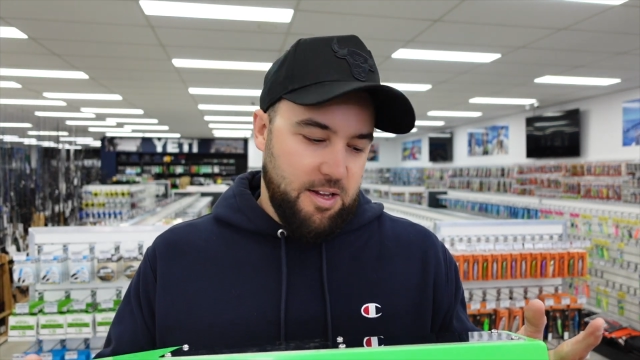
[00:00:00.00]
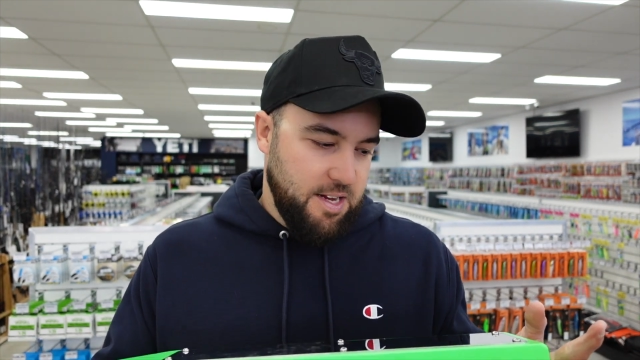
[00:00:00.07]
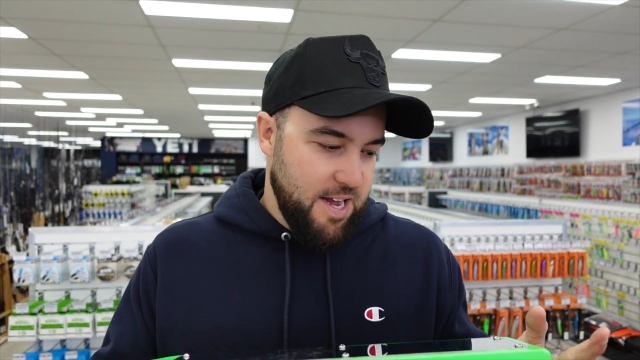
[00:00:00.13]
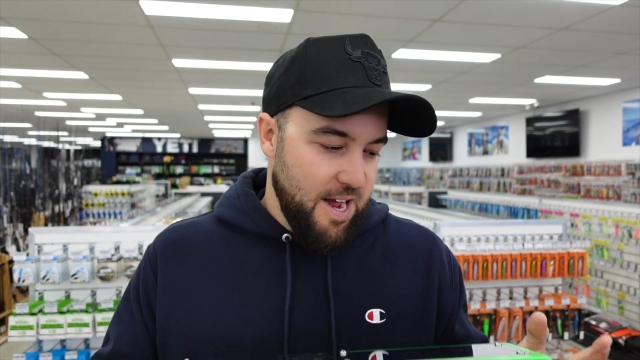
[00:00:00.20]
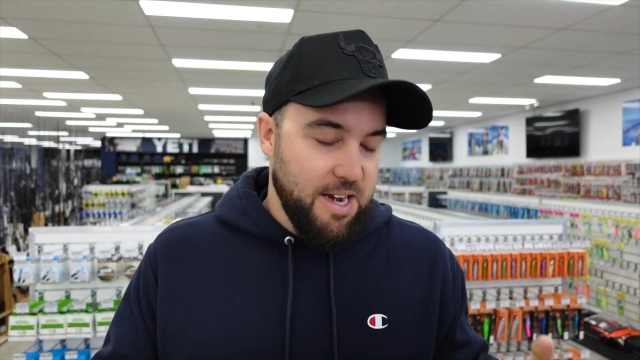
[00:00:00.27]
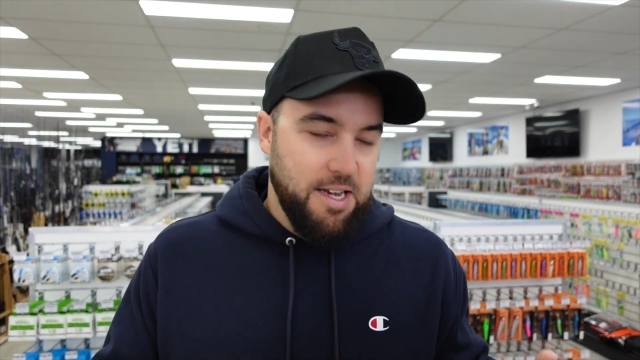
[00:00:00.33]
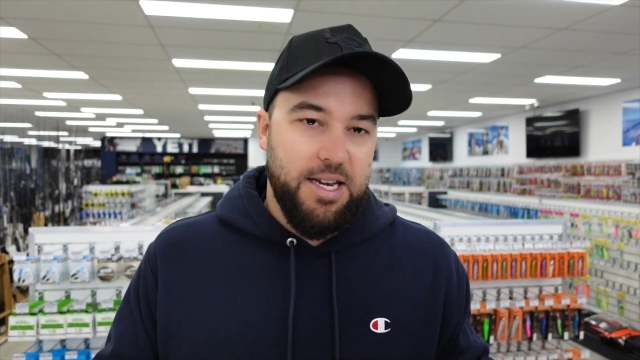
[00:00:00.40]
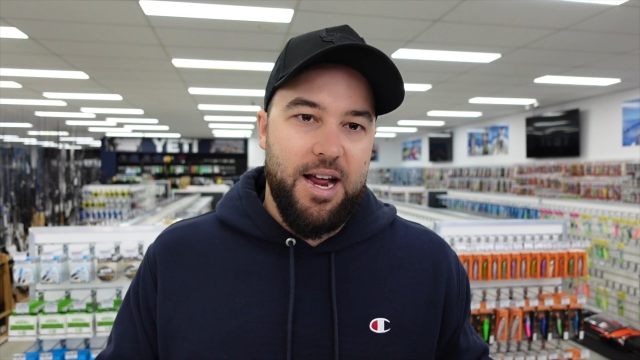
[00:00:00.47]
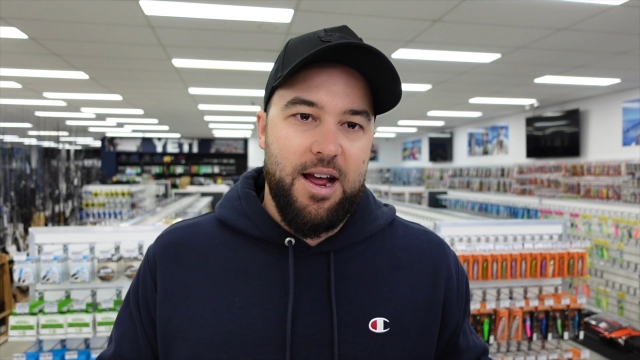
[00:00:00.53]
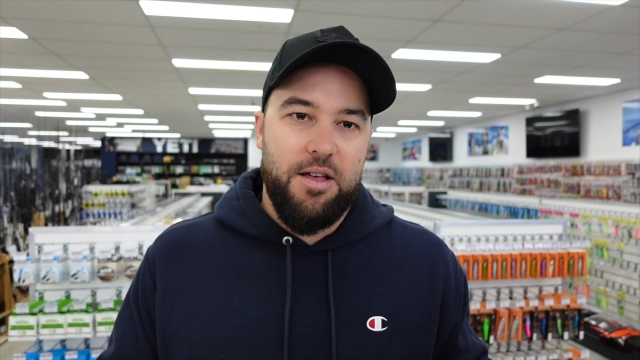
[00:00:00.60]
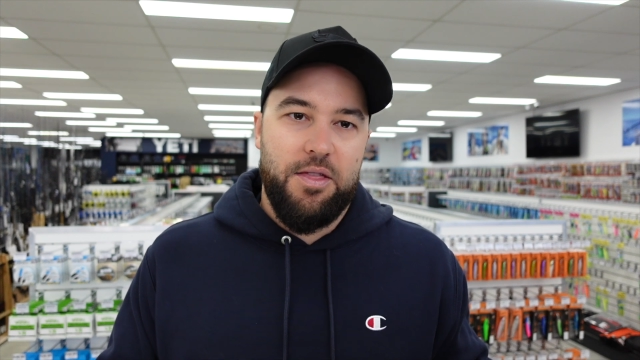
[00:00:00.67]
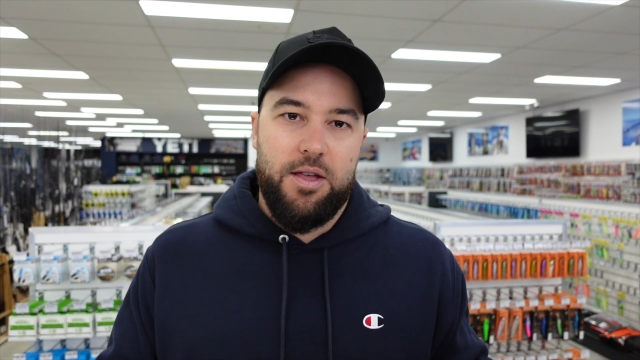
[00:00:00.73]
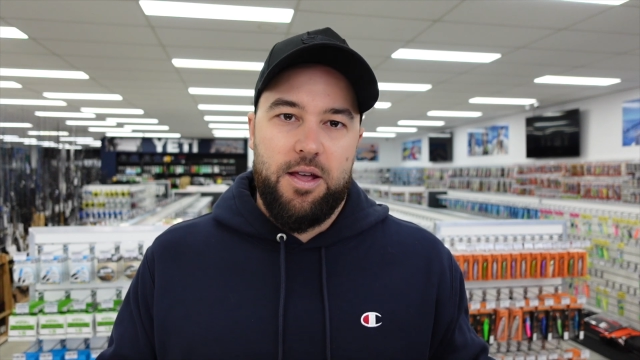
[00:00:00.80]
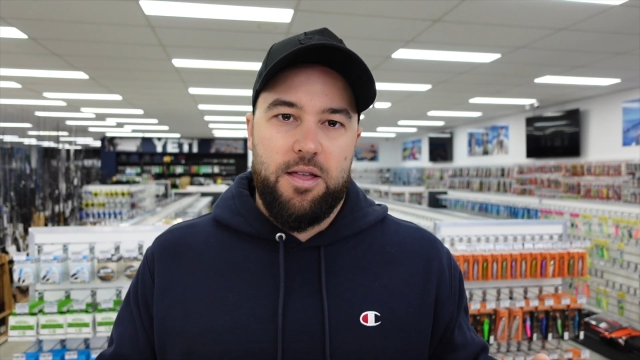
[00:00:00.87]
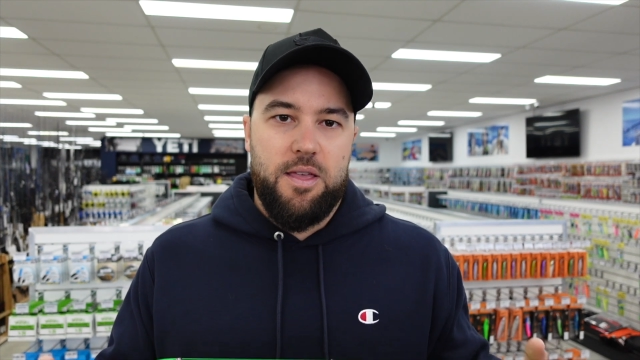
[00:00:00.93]
get
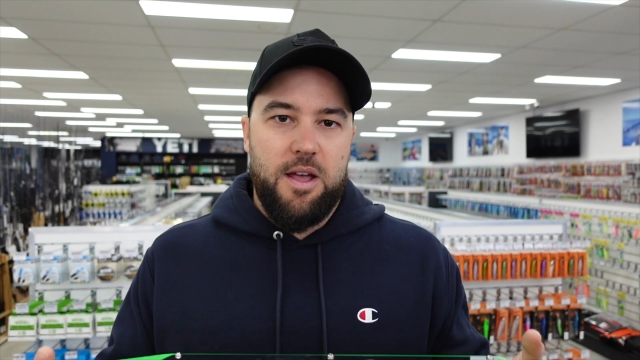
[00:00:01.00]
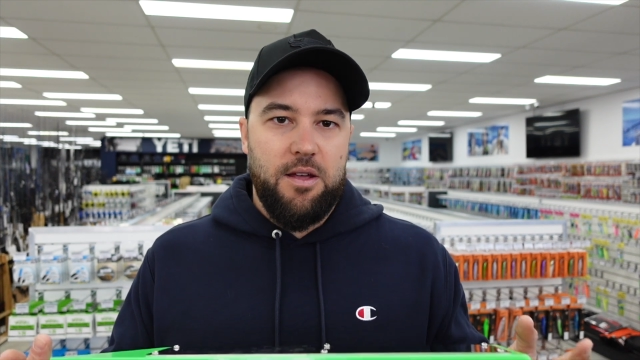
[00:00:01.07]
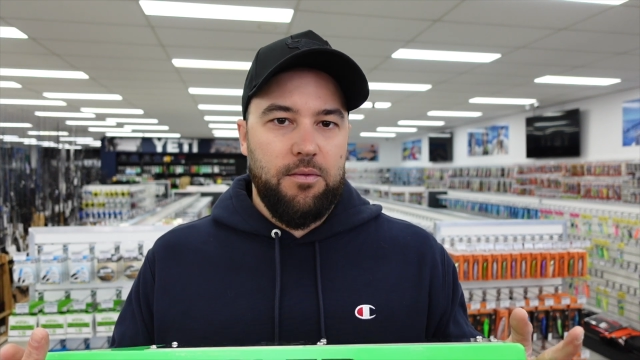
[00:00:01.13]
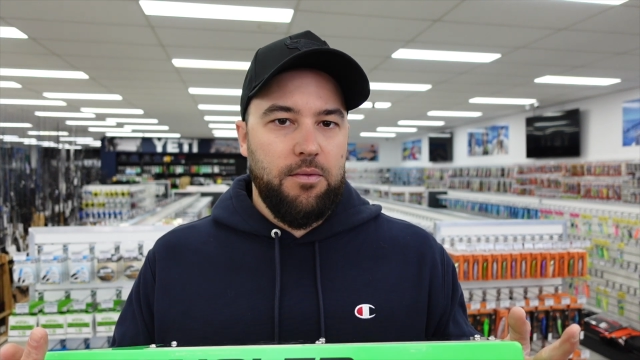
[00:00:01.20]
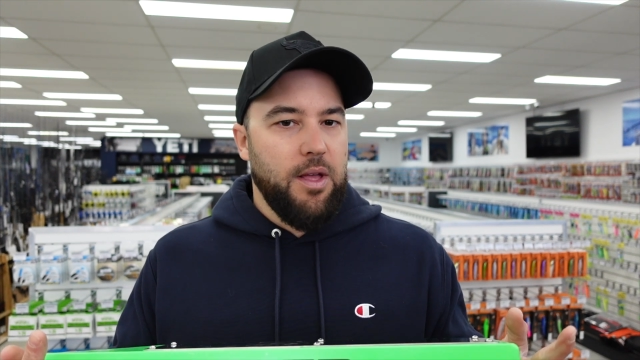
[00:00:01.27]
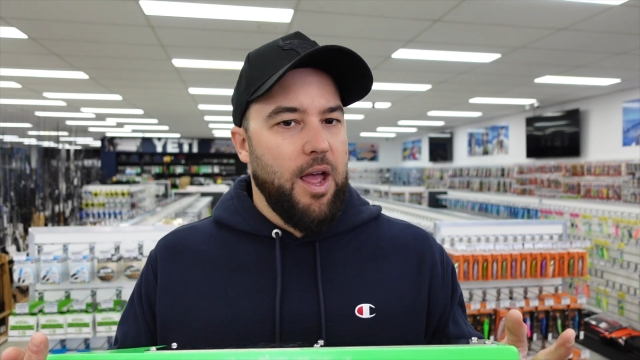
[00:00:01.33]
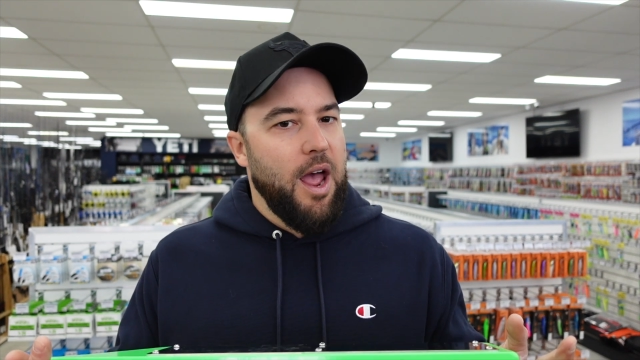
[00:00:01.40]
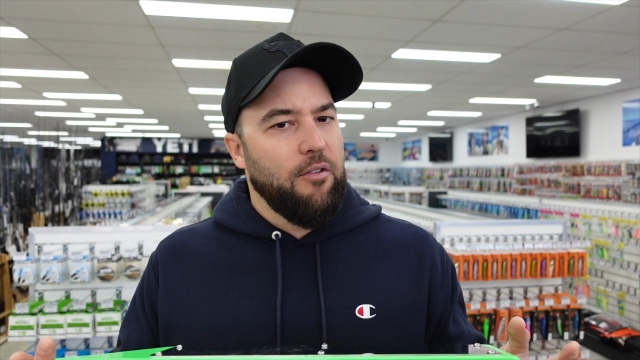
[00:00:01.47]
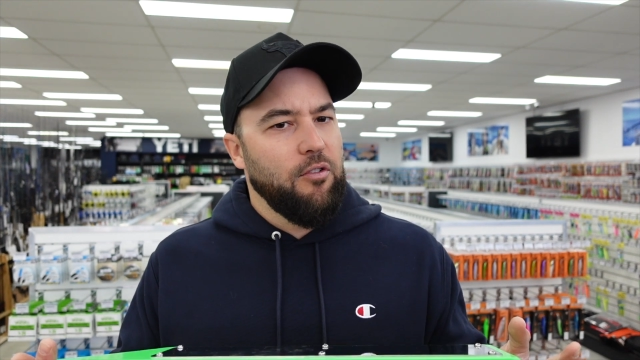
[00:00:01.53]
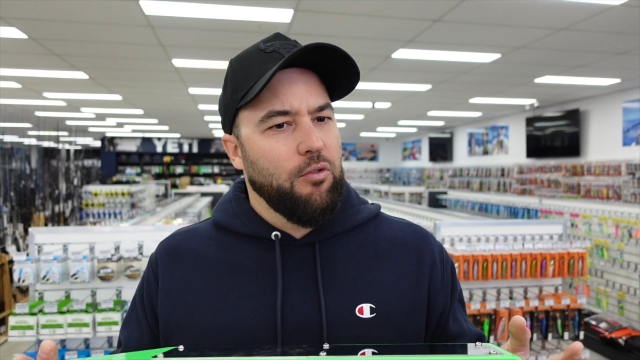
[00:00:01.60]
down there, they have